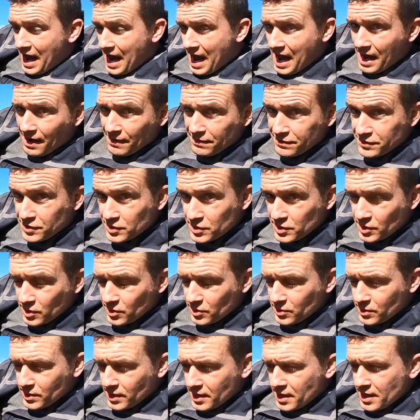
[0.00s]
have to
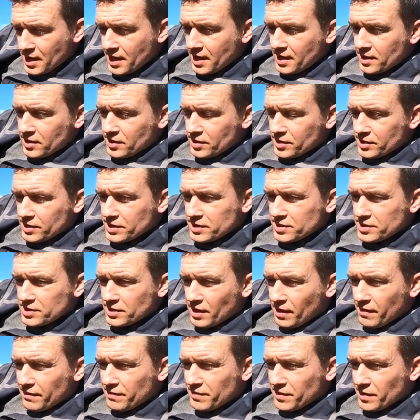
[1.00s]
do, look at the
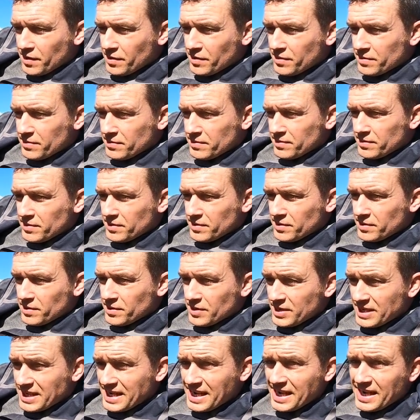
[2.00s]
stuff that
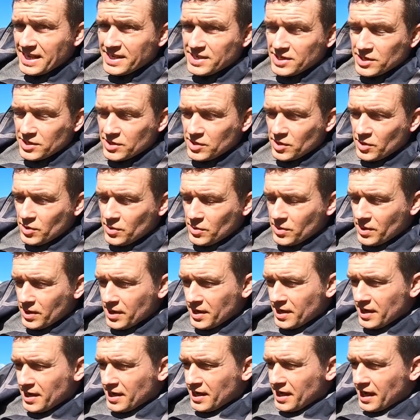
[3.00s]
you need to do,
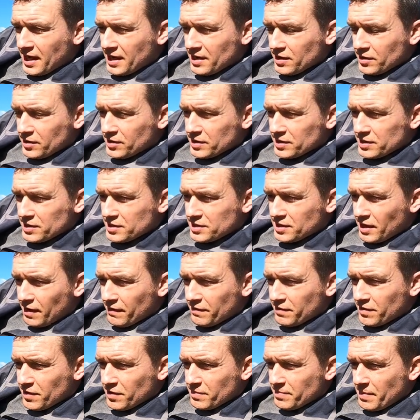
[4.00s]
and look at the
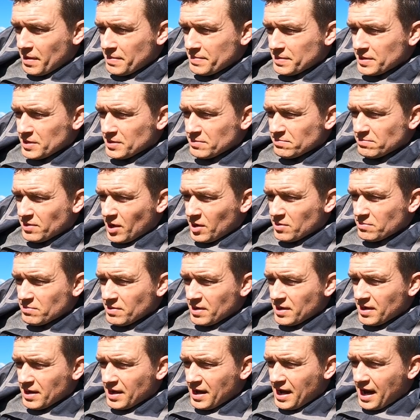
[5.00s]
stuff that maybe you
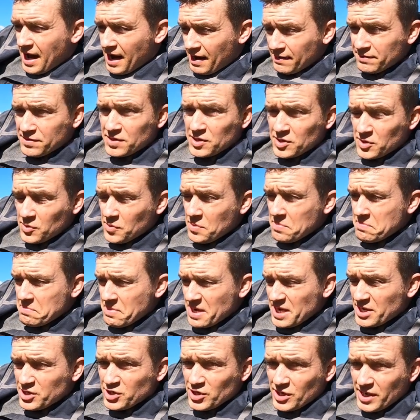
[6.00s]
don't have to do
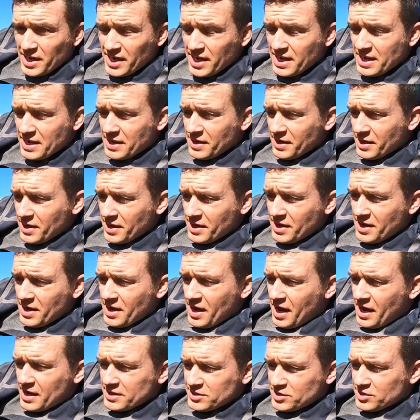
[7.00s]
immediately
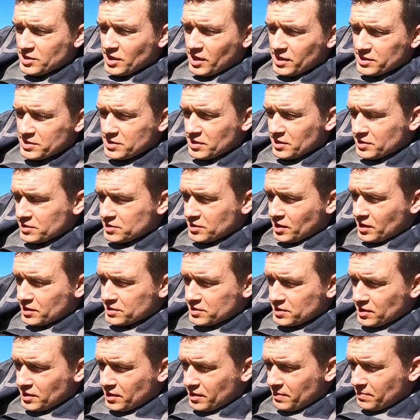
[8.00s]
and start to
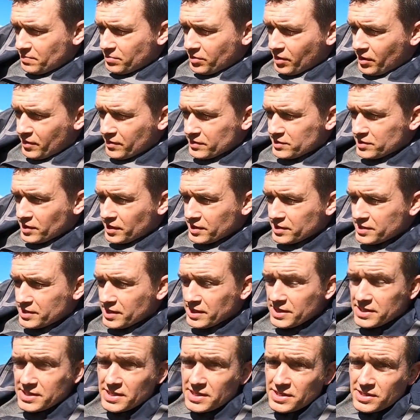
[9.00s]
start to prioritize
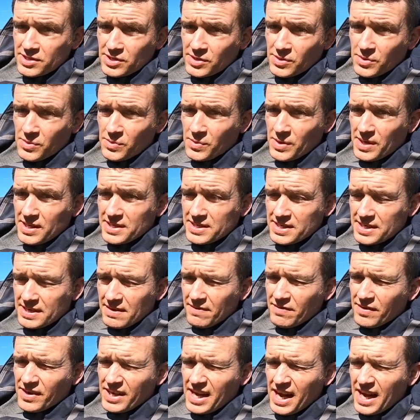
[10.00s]
things into
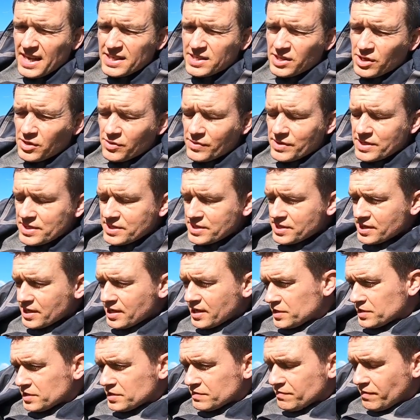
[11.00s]
into different categories
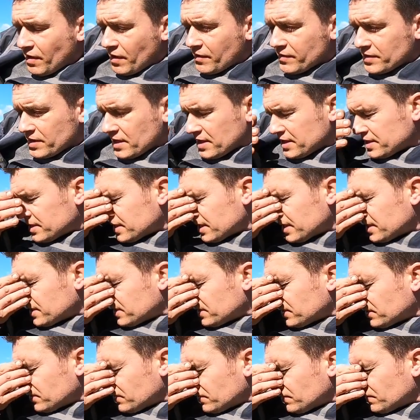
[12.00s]
because it's very
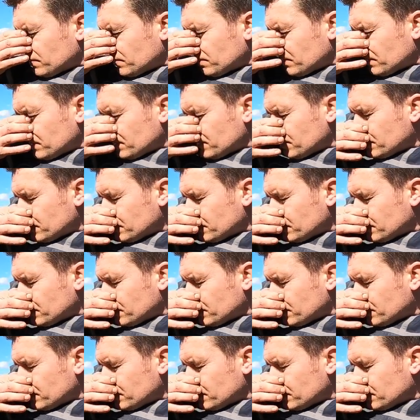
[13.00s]
easy to